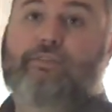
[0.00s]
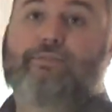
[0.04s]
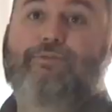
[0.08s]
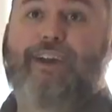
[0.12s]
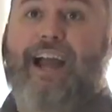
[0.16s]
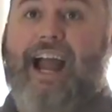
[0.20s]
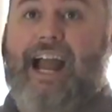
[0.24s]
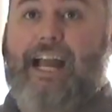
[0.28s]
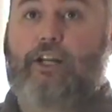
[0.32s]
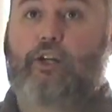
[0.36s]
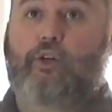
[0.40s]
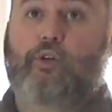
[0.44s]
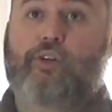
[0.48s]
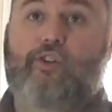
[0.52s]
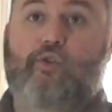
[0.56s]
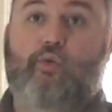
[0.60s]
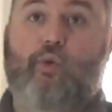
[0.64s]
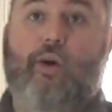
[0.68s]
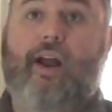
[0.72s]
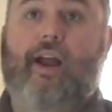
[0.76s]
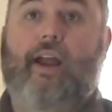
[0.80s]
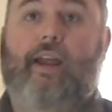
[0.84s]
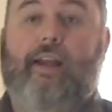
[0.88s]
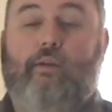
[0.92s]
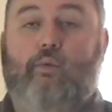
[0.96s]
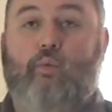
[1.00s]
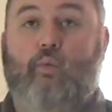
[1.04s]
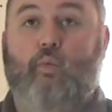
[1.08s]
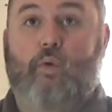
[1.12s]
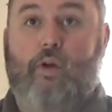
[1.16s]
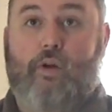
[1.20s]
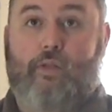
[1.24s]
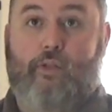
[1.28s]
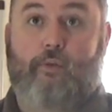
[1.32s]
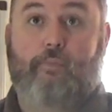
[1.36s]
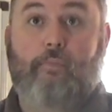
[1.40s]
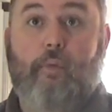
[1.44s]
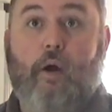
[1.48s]
factor is right?
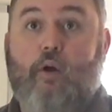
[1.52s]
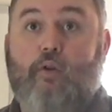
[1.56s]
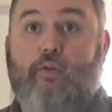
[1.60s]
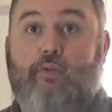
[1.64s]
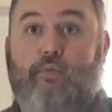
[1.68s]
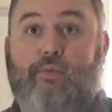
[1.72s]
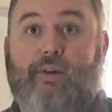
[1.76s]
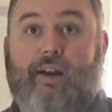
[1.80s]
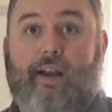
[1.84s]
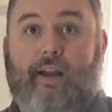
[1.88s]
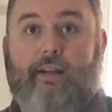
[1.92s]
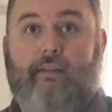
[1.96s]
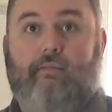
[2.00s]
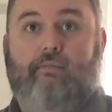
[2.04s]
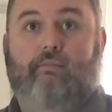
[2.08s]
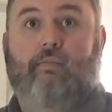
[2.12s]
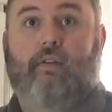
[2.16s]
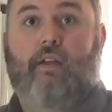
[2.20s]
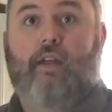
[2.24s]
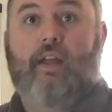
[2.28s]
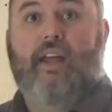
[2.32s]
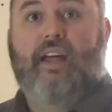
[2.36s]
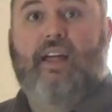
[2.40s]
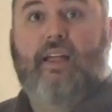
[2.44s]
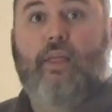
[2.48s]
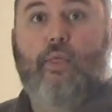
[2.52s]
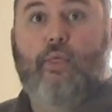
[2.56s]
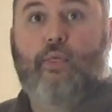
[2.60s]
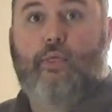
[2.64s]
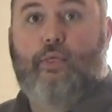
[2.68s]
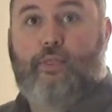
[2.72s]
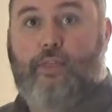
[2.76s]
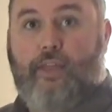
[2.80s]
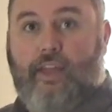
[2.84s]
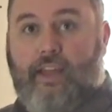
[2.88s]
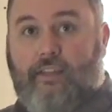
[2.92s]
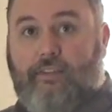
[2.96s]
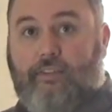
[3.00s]
Well, they're both right.
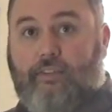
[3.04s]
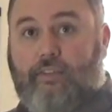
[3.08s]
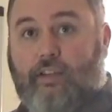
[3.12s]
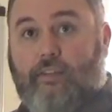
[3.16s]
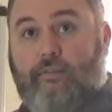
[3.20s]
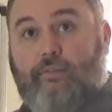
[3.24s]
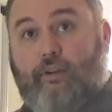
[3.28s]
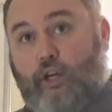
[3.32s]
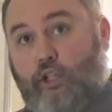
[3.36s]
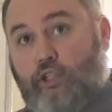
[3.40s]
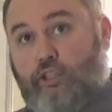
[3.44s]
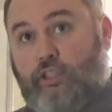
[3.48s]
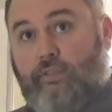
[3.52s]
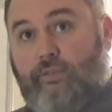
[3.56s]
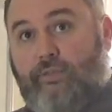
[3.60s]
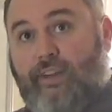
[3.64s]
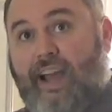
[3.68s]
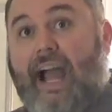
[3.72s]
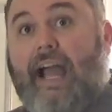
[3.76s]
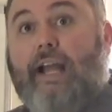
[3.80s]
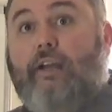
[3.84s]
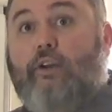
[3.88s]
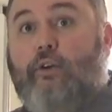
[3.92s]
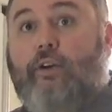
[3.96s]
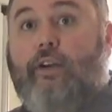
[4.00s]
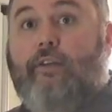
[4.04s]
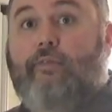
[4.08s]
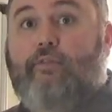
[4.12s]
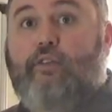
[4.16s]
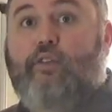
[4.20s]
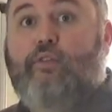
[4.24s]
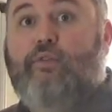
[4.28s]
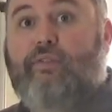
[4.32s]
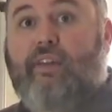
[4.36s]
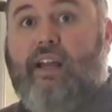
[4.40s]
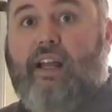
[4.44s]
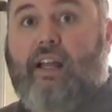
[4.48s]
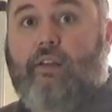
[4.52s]
This conversion factor, if you
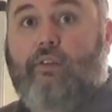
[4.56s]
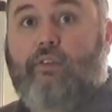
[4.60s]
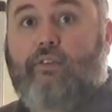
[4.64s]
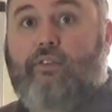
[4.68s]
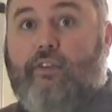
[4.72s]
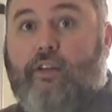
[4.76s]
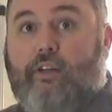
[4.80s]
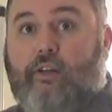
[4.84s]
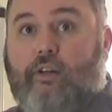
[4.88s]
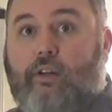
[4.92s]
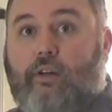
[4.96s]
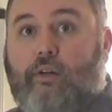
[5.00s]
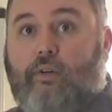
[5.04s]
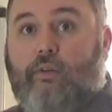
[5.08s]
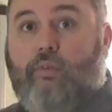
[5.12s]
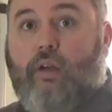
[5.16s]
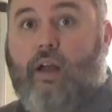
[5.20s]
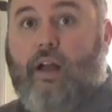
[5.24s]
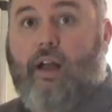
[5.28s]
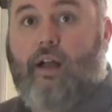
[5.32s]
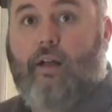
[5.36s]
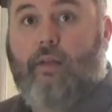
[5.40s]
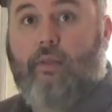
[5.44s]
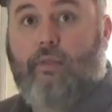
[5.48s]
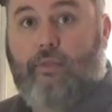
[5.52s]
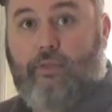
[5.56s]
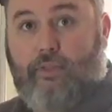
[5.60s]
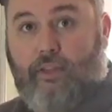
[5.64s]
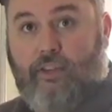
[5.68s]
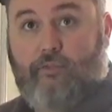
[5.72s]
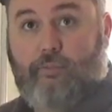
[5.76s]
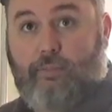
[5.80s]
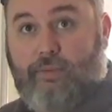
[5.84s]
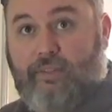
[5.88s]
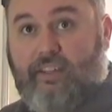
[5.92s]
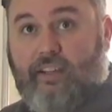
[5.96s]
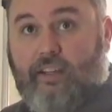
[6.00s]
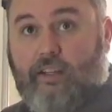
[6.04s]
found this
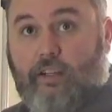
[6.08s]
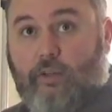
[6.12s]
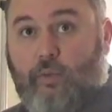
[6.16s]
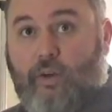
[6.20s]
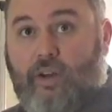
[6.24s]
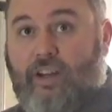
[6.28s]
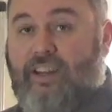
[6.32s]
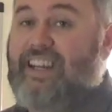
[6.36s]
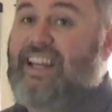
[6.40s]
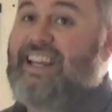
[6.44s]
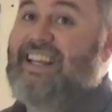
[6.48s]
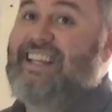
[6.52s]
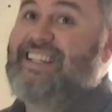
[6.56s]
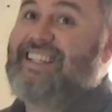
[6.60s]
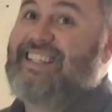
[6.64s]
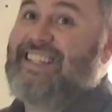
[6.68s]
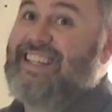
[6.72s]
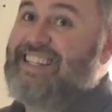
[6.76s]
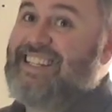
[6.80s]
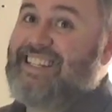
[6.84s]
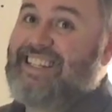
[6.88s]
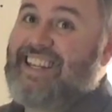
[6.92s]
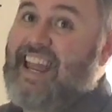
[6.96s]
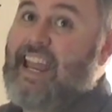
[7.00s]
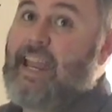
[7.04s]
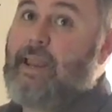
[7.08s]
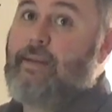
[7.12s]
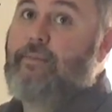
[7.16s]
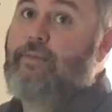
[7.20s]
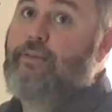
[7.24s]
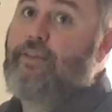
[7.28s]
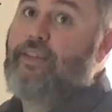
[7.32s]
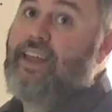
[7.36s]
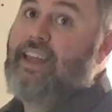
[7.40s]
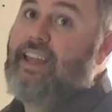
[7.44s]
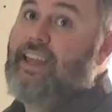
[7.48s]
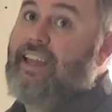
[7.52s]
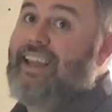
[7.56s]
particular one, is the same
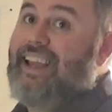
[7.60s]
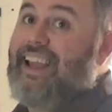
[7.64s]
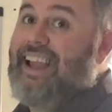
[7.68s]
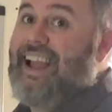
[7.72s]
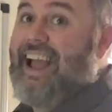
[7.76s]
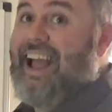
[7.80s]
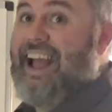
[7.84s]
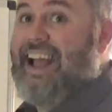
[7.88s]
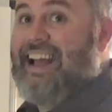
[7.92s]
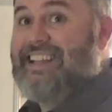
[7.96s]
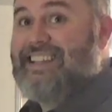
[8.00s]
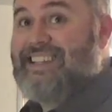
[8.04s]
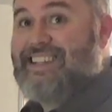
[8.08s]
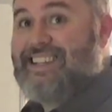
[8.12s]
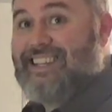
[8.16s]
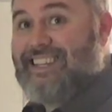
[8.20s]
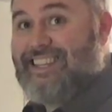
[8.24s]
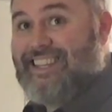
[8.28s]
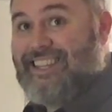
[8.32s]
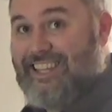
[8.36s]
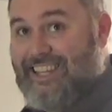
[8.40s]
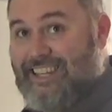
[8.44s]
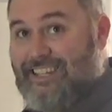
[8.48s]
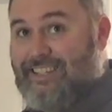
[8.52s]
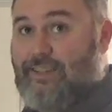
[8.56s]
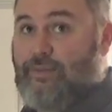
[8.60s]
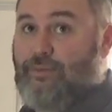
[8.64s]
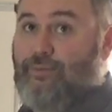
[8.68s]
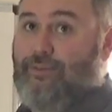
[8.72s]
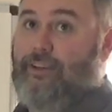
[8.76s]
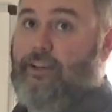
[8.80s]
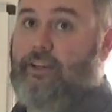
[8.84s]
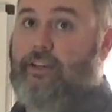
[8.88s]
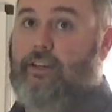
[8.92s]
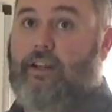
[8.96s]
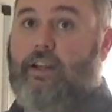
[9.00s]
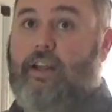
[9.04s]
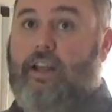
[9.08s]
thing as this
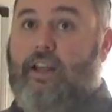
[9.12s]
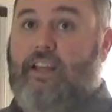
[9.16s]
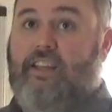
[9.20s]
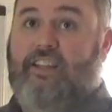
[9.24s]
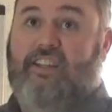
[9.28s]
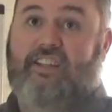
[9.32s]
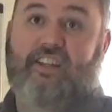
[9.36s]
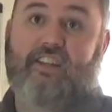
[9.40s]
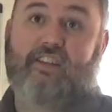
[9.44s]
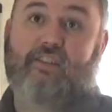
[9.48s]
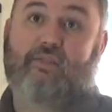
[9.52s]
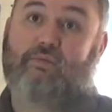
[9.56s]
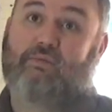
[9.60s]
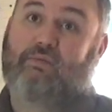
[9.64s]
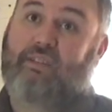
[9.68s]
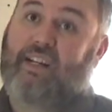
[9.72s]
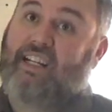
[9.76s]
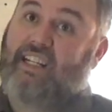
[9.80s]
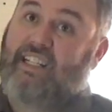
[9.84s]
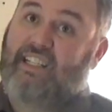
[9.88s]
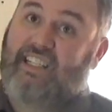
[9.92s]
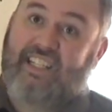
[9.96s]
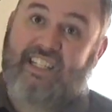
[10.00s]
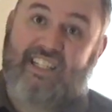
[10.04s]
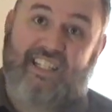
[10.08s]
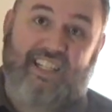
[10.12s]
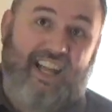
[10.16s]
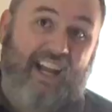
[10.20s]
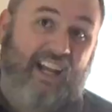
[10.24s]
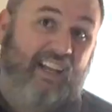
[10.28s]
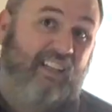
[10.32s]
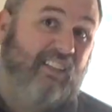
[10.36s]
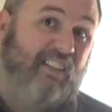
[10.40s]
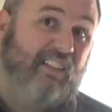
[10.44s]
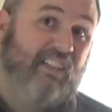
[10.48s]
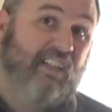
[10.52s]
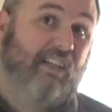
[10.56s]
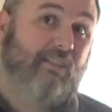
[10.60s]
one. It's just written
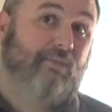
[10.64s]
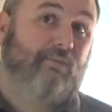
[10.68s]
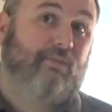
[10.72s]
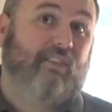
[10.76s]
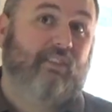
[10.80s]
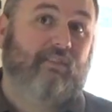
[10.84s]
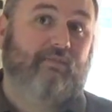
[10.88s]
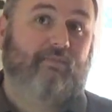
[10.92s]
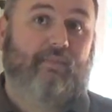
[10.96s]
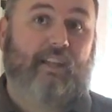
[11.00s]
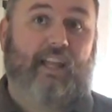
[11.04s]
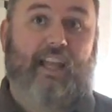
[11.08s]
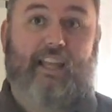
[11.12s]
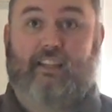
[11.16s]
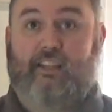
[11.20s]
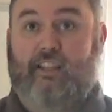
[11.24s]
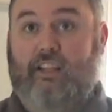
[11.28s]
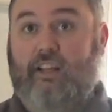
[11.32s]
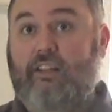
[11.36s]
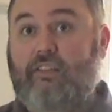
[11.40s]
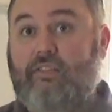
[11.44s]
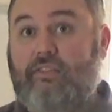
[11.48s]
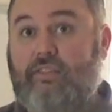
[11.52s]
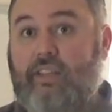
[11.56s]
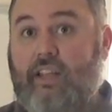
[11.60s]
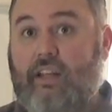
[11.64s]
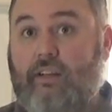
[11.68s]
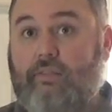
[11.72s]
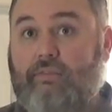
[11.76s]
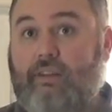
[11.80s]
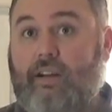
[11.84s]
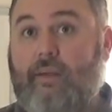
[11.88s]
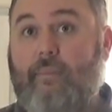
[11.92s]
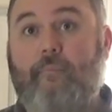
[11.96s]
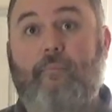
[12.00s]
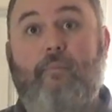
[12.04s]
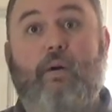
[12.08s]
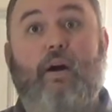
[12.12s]
slightly different. It looks
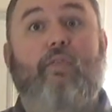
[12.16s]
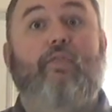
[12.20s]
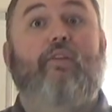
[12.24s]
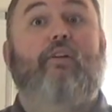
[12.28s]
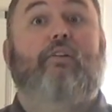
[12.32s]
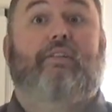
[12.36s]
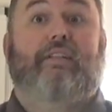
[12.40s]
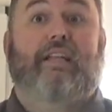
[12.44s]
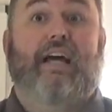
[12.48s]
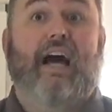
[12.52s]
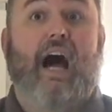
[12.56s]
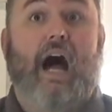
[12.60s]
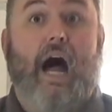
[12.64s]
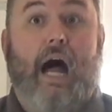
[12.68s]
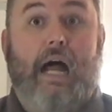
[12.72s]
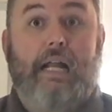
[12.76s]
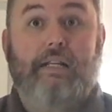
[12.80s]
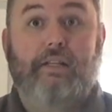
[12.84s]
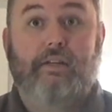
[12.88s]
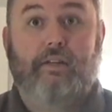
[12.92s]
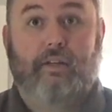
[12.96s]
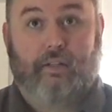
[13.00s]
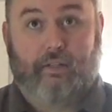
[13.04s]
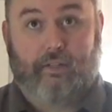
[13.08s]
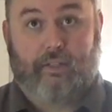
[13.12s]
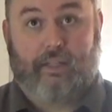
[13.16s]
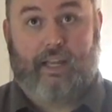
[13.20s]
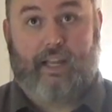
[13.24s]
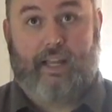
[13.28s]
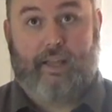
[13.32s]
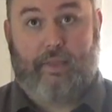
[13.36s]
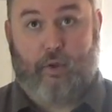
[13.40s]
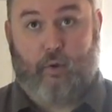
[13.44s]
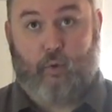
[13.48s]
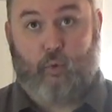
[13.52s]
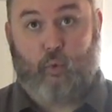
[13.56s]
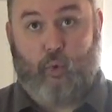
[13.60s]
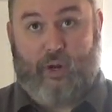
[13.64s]
different, but they're not. Okay,
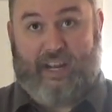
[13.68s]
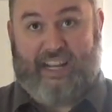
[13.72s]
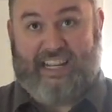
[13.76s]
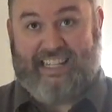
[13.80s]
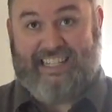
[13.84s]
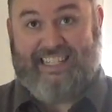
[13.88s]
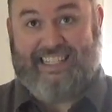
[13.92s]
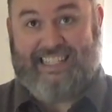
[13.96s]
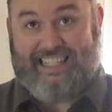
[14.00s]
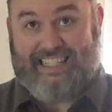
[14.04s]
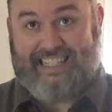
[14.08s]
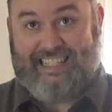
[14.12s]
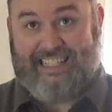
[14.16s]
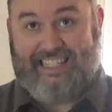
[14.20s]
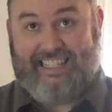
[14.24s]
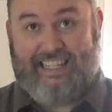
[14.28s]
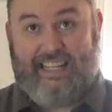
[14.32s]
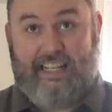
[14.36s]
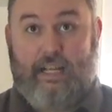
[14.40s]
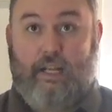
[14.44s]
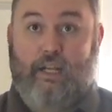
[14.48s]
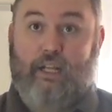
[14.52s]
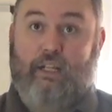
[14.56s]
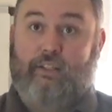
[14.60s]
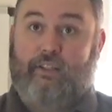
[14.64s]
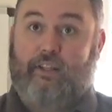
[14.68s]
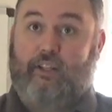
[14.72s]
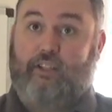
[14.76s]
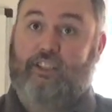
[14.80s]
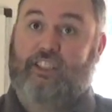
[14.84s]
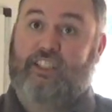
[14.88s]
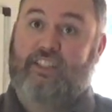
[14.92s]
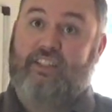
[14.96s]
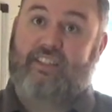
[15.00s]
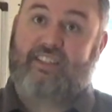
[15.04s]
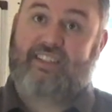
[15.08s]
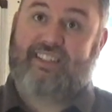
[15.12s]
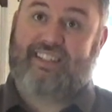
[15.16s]
they're
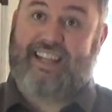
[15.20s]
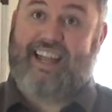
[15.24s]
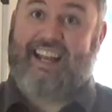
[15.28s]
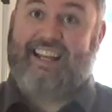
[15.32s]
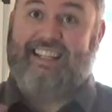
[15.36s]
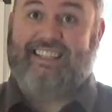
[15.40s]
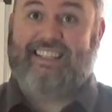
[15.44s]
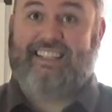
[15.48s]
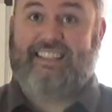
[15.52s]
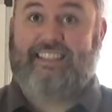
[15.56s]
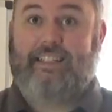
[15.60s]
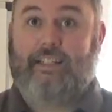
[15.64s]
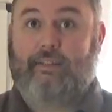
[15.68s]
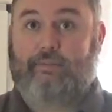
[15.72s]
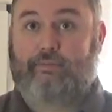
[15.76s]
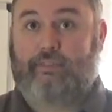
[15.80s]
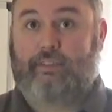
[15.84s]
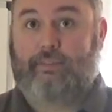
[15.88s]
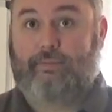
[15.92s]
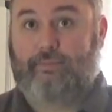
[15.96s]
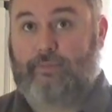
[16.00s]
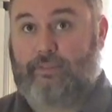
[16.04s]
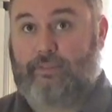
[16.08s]
just slightly different.